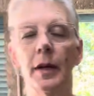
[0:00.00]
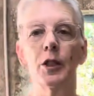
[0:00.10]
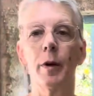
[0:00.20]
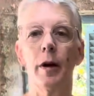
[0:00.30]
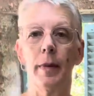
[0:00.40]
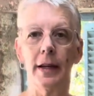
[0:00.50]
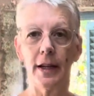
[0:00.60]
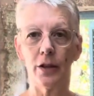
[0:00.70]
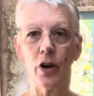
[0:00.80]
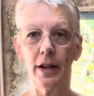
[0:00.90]

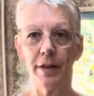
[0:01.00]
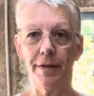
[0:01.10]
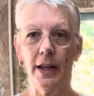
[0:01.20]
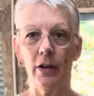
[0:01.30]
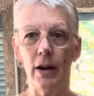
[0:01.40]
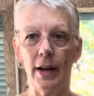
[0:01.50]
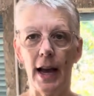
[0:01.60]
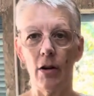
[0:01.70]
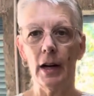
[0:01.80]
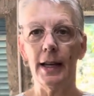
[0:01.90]
experimenting and trying to figure out
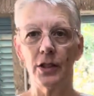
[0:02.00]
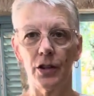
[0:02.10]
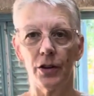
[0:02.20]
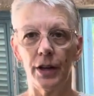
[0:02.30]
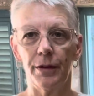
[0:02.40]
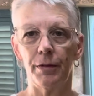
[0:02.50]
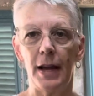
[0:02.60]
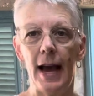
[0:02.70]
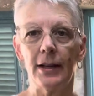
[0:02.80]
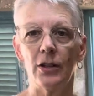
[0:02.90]
how glazes are gonna
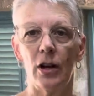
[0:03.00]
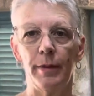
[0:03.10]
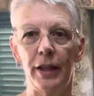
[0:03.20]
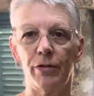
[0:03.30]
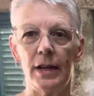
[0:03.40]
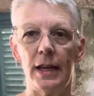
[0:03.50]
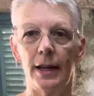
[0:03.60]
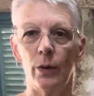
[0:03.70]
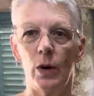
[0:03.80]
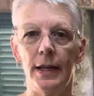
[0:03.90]
react on my
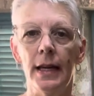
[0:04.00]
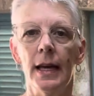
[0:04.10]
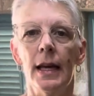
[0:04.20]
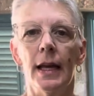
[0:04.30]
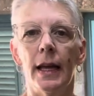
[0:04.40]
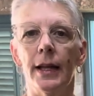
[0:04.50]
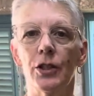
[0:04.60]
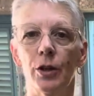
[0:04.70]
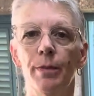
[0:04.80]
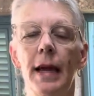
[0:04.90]
391
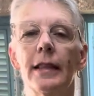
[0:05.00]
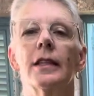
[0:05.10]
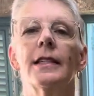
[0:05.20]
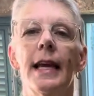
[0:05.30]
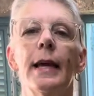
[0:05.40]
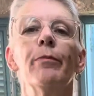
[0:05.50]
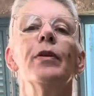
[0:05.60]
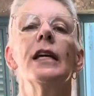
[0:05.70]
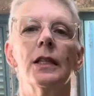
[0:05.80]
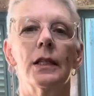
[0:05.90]
is to make the same
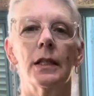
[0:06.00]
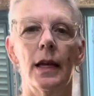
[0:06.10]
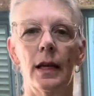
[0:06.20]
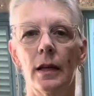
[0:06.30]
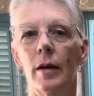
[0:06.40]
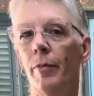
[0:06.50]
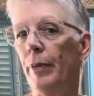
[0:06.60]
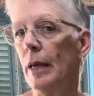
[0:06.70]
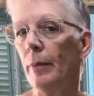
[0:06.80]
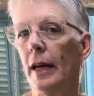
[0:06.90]
piece in
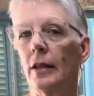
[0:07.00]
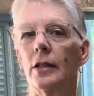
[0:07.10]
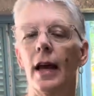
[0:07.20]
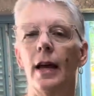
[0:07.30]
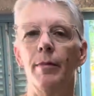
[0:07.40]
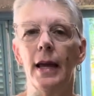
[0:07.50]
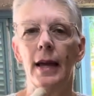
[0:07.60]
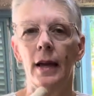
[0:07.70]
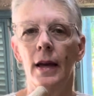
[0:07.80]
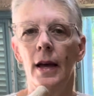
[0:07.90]
B-Mix and
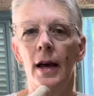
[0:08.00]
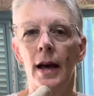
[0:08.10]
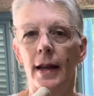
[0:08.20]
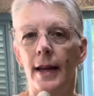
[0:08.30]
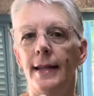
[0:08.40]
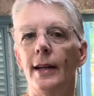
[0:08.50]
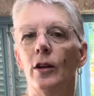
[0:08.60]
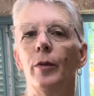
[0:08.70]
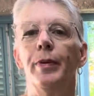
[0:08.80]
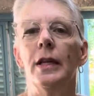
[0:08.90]
make an
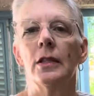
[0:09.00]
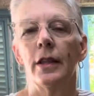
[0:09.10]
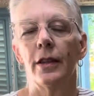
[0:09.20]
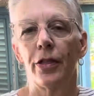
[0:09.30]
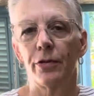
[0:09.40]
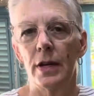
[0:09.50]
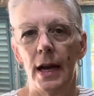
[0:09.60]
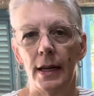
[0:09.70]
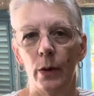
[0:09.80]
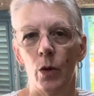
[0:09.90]
identical piece in the
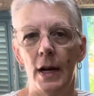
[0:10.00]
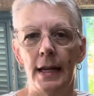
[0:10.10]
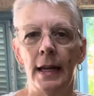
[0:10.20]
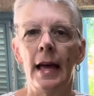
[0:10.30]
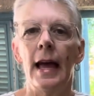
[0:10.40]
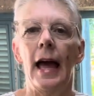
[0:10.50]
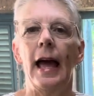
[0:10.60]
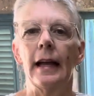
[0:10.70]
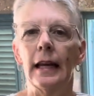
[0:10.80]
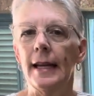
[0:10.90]
391
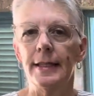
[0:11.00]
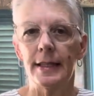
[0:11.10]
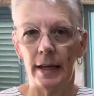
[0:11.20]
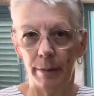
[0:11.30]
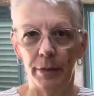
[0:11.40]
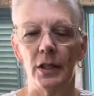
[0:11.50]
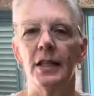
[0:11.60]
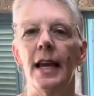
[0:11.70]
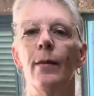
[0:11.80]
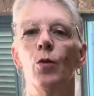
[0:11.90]
and glaze them the
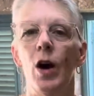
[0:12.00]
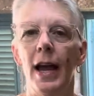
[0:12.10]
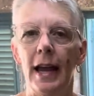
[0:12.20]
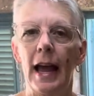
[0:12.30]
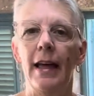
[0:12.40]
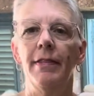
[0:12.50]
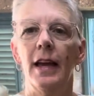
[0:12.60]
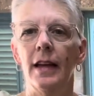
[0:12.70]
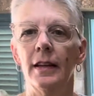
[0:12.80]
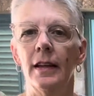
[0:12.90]
same way and
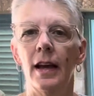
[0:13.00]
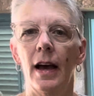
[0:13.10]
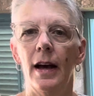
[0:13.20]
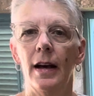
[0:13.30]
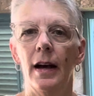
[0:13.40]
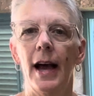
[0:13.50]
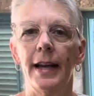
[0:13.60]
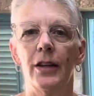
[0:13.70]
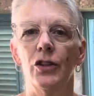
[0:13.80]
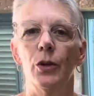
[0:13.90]
then uh, I
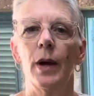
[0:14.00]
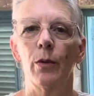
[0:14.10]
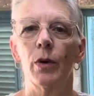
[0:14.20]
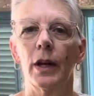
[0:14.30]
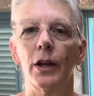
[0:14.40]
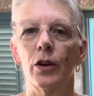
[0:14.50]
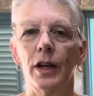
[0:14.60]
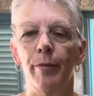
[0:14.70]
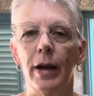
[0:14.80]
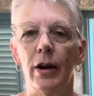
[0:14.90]
can do a really good
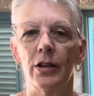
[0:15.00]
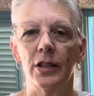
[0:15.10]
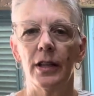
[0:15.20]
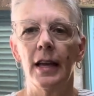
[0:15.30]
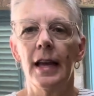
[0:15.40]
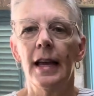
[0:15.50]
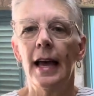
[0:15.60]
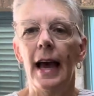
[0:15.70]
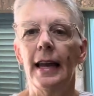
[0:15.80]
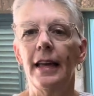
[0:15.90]
comparison.
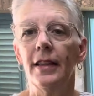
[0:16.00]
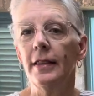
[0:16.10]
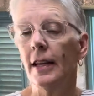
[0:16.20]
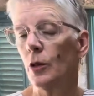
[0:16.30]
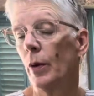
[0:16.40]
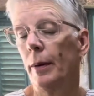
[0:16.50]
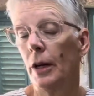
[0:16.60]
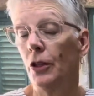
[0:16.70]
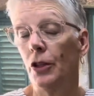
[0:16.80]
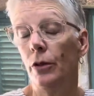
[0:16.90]
And I think that's what I'm
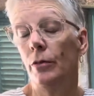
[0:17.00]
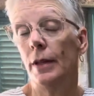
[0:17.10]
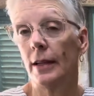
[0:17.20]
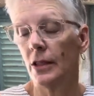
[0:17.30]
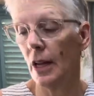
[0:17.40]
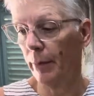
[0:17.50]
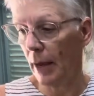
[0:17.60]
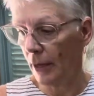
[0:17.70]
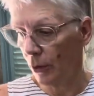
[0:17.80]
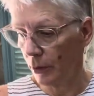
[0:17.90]
gonna do next time
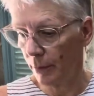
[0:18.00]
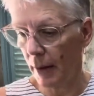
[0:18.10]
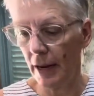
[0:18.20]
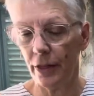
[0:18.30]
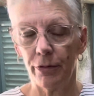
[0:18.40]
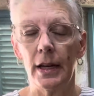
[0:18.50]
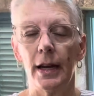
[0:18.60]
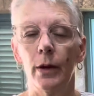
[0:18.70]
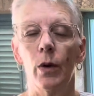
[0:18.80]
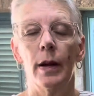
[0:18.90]
I use my
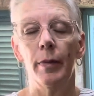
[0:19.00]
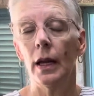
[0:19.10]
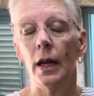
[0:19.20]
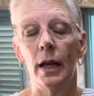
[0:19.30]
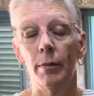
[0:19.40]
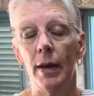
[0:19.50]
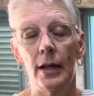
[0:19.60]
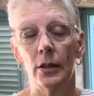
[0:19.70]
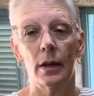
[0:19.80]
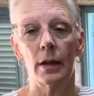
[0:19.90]
391, but it
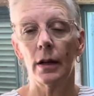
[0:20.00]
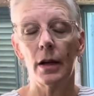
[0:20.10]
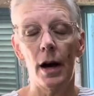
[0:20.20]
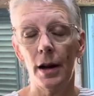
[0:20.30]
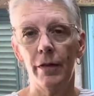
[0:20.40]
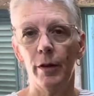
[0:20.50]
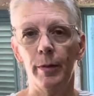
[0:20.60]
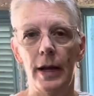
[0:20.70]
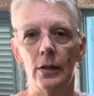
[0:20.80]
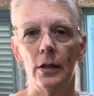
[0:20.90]
makes a god-awful
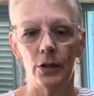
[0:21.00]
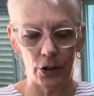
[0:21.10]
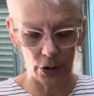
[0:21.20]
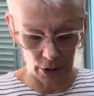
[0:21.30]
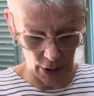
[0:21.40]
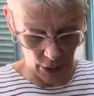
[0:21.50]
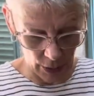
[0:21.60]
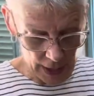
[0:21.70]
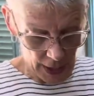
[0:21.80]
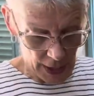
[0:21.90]
mess in the studio.
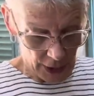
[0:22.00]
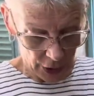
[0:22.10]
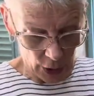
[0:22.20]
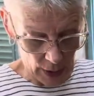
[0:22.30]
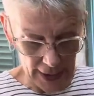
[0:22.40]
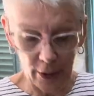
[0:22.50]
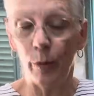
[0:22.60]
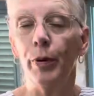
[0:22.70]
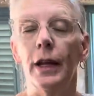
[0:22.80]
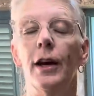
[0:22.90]
So I
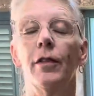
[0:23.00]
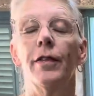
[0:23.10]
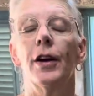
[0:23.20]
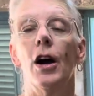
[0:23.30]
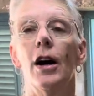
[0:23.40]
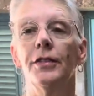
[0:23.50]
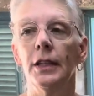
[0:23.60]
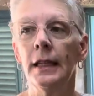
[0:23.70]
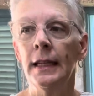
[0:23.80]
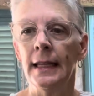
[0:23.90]
don't pull it out very
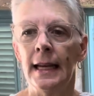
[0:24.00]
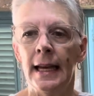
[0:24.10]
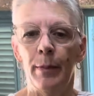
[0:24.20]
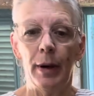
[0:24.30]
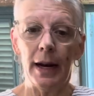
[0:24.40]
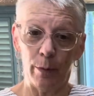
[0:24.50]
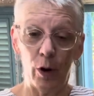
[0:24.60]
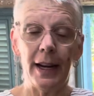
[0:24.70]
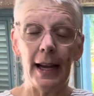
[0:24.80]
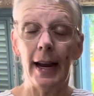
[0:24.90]
often but I'm
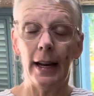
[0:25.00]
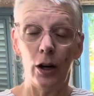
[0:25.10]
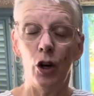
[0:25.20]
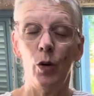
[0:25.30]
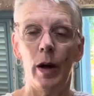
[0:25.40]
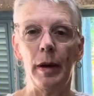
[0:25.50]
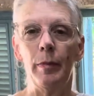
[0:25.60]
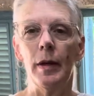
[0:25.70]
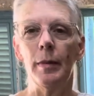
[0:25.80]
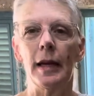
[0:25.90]
running kind of low on my
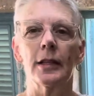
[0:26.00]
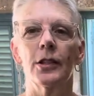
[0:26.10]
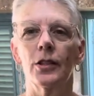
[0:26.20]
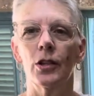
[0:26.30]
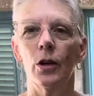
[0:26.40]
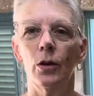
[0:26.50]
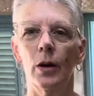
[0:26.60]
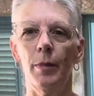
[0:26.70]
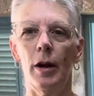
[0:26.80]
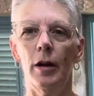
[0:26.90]
B-Mix, so
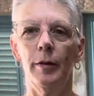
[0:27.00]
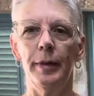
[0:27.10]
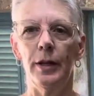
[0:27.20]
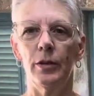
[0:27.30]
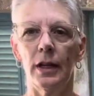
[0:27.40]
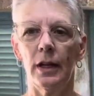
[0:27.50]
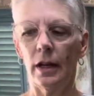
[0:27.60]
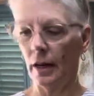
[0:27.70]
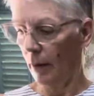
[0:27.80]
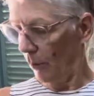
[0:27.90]
I'll probably be using it a
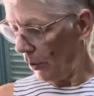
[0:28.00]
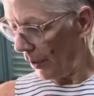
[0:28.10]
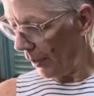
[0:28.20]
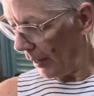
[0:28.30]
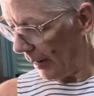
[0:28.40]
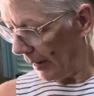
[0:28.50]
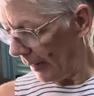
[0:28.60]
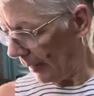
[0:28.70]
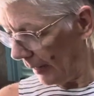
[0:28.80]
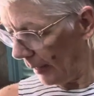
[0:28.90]
little more,
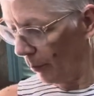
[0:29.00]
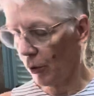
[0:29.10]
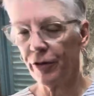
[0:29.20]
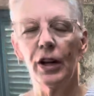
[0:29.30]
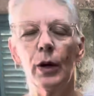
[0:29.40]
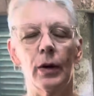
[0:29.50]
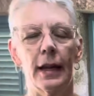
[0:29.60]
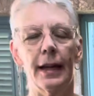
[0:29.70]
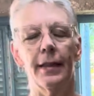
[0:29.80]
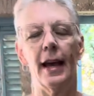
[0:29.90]
uh, a little
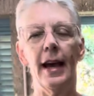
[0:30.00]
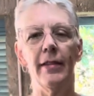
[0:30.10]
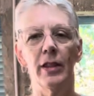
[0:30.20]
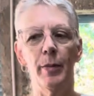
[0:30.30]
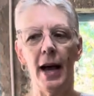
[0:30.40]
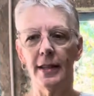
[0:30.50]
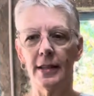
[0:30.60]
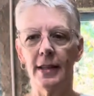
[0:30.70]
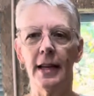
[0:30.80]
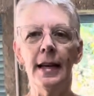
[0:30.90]
frequently than I have in the past.